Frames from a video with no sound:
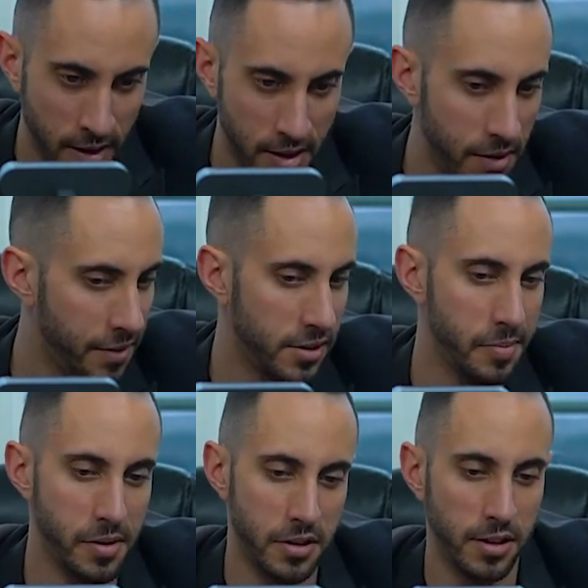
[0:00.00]
The University of
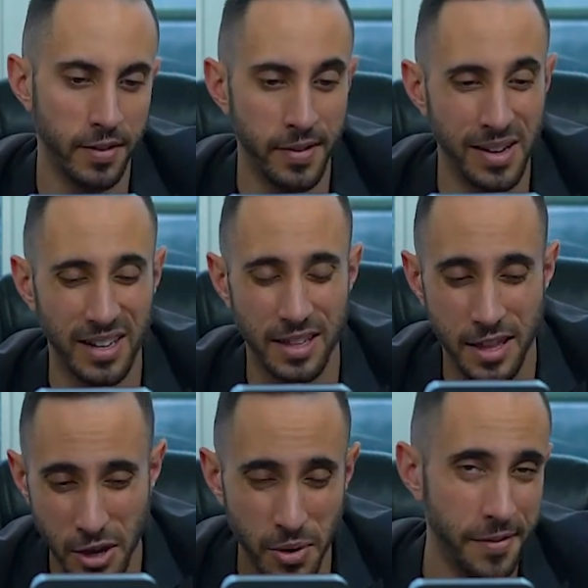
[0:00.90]
British Columbia,
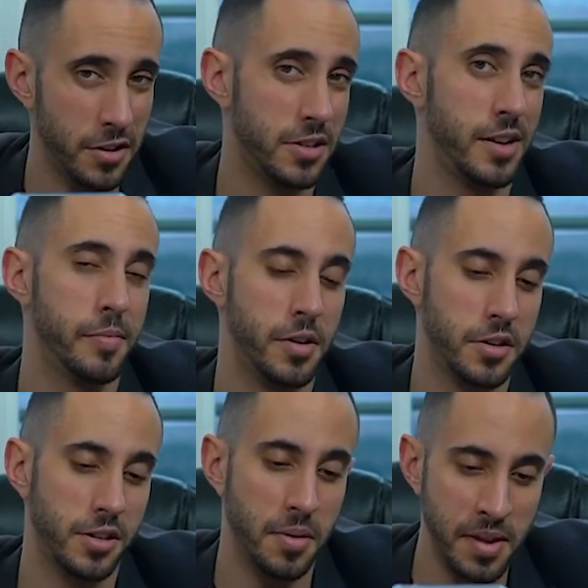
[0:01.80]
the University of
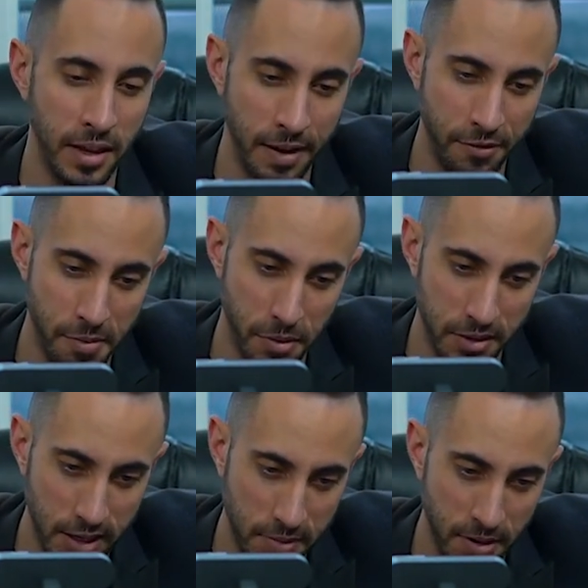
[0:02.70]
British Columbia gave
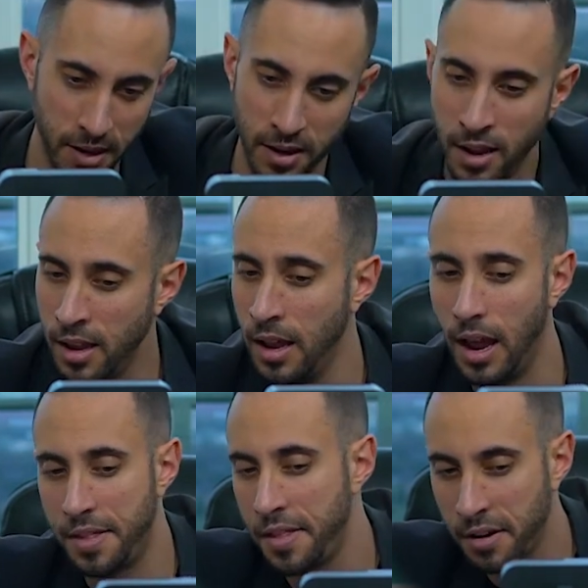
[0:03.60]
3.6 million,
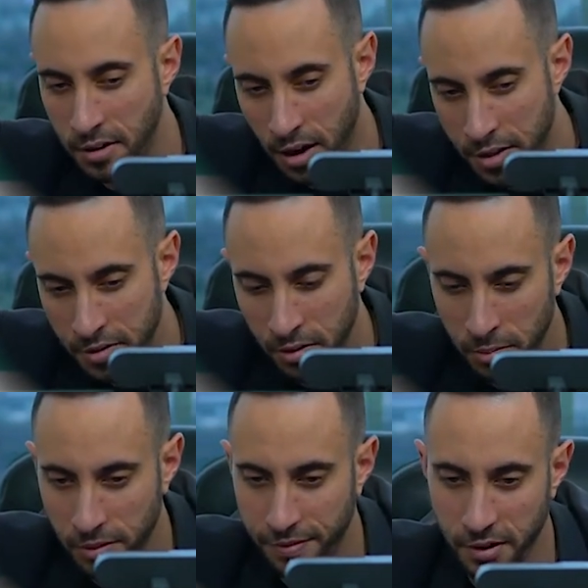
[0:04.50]
and then there are other
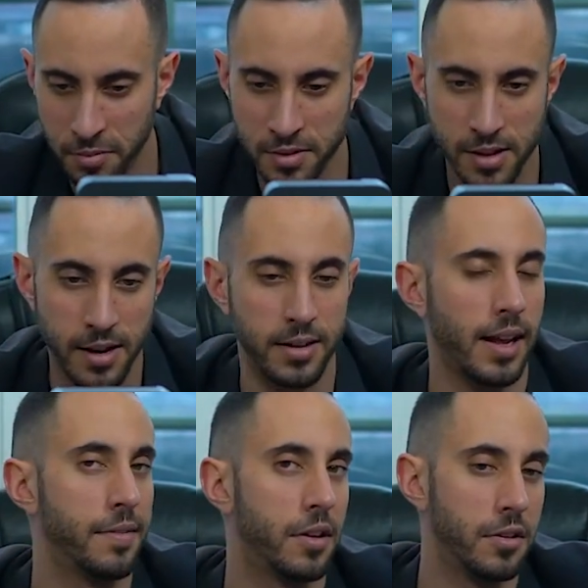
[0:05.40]
notable firms that
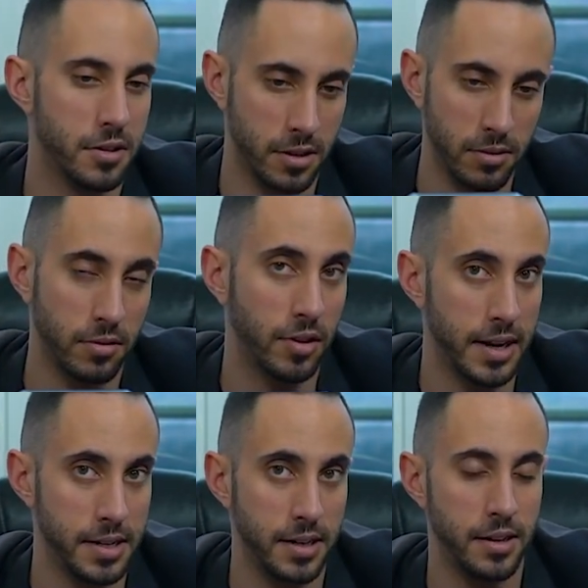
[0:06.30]
have also
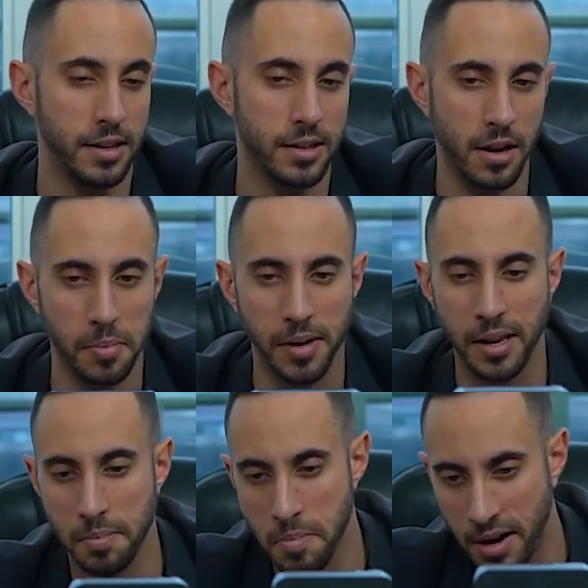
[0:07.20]
granted this
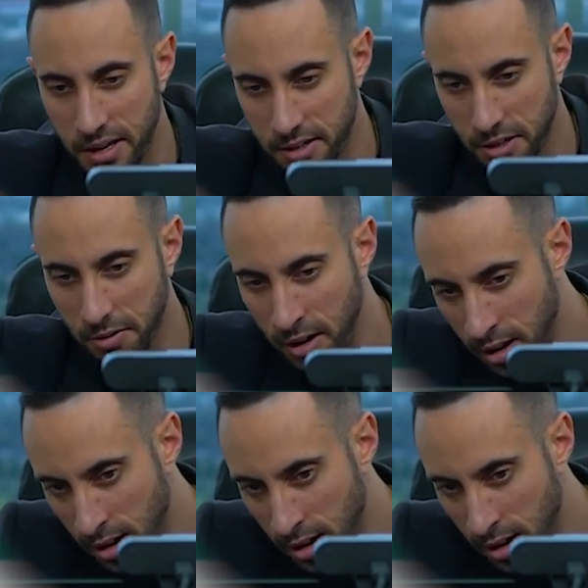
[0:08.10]
company money. So,